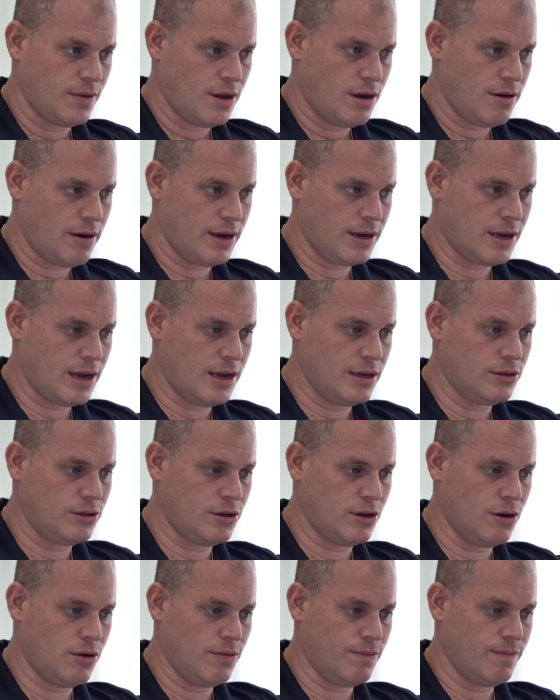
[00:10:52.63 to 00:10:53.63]
All right, guys,
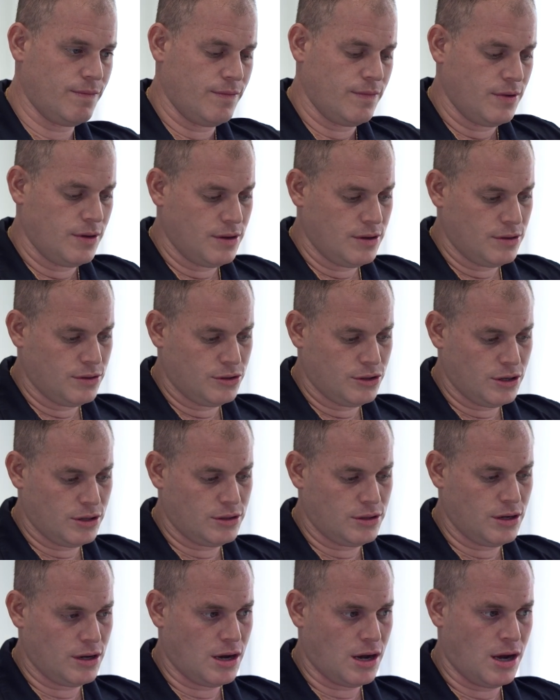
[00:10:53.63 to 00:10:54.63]
so
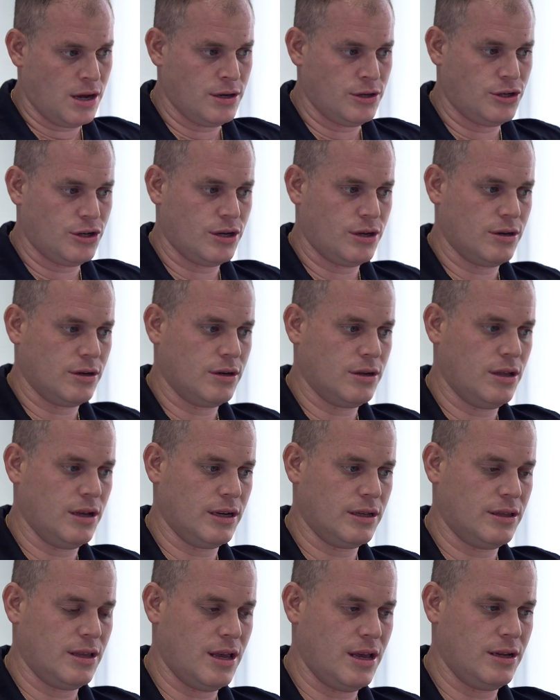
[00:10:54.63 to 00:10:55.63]
just to
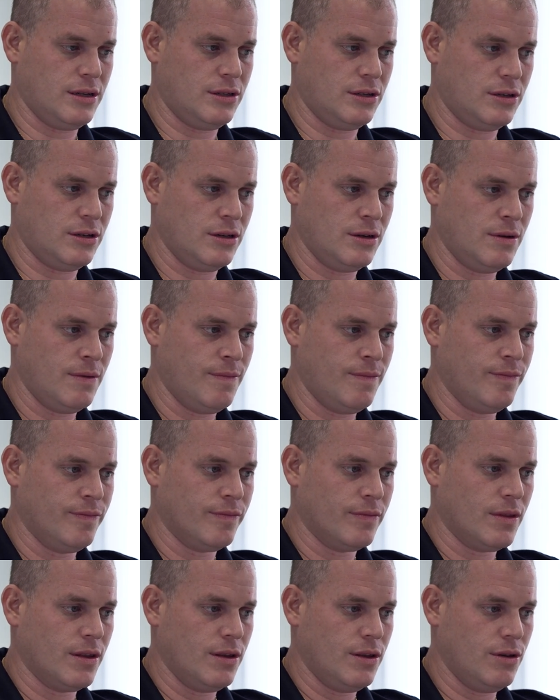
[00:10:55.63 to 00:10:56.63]
unclick this,
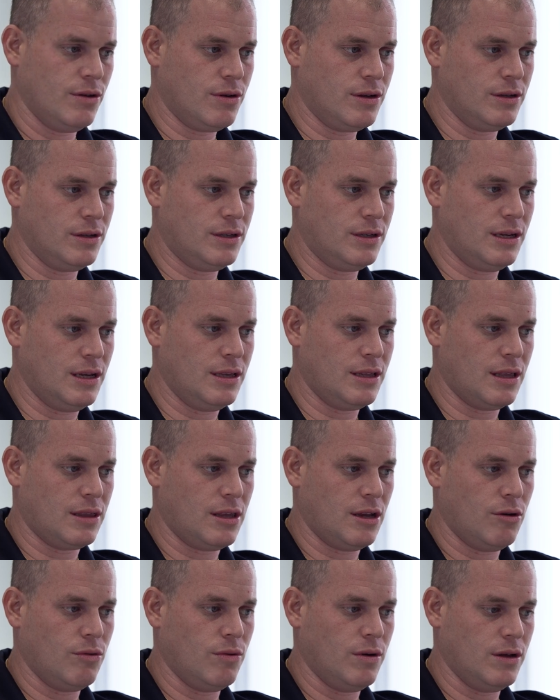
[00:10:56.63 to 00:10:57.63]
you can see that
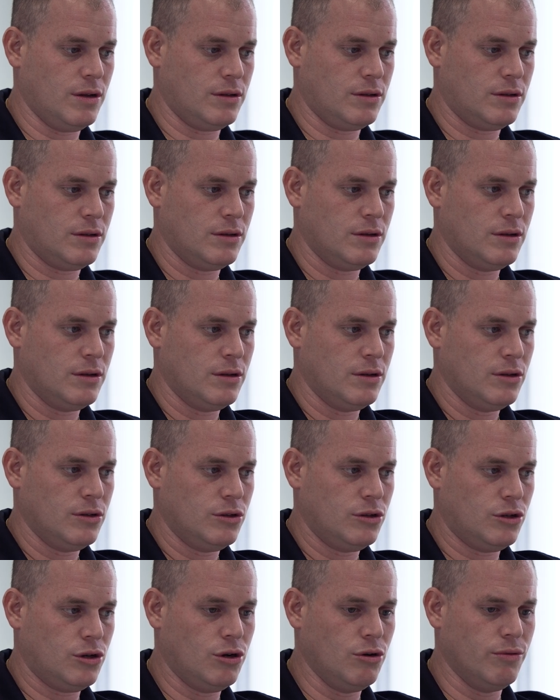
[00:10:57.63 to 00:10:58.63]
there was
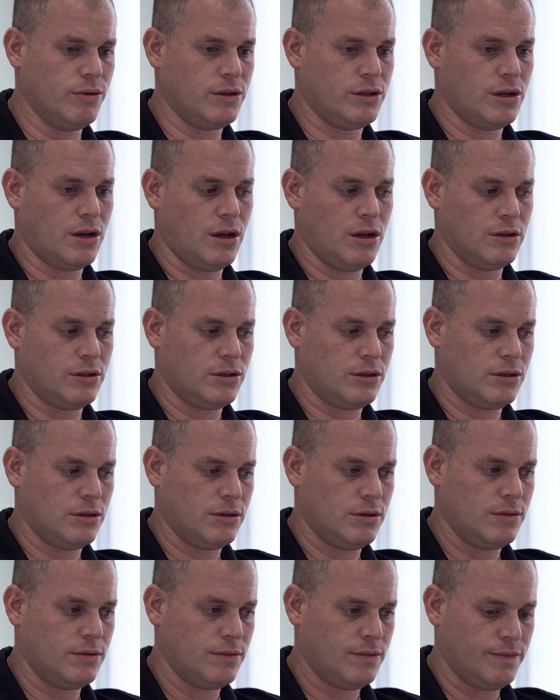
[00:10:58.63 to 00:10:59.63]
2 results
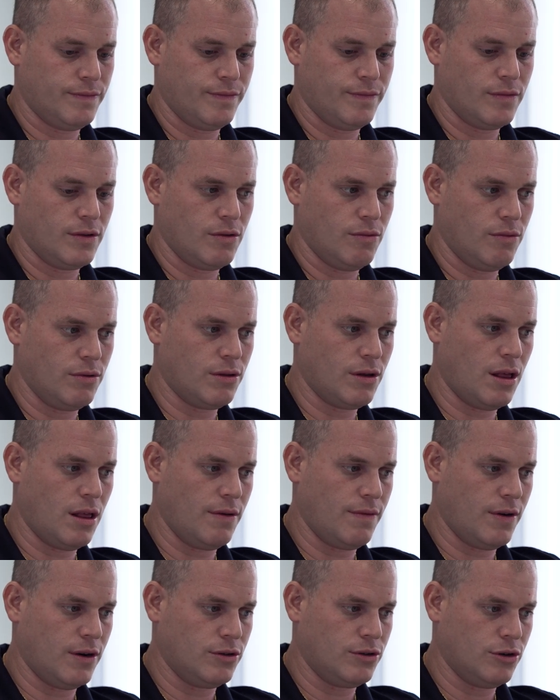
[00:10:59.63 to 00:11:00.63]
with all
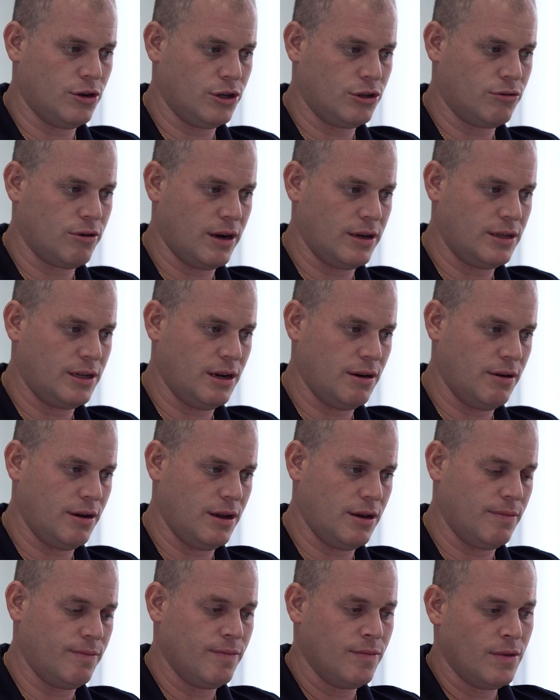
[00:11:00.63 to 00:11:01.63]
of our search
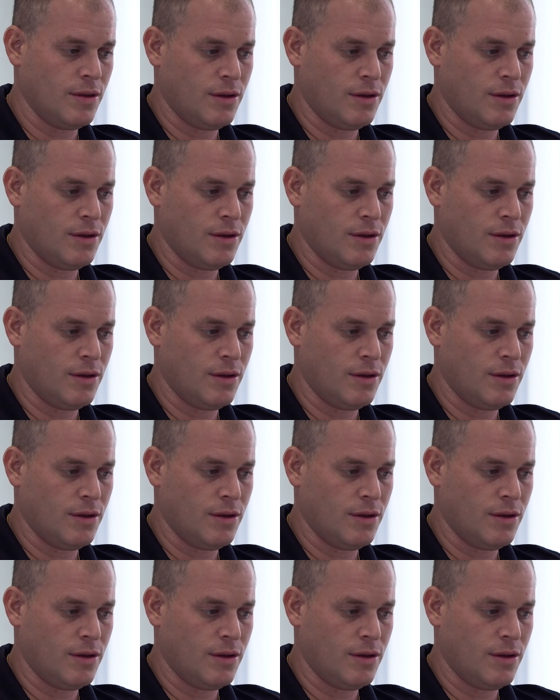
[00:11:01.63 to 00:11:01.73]
criteria,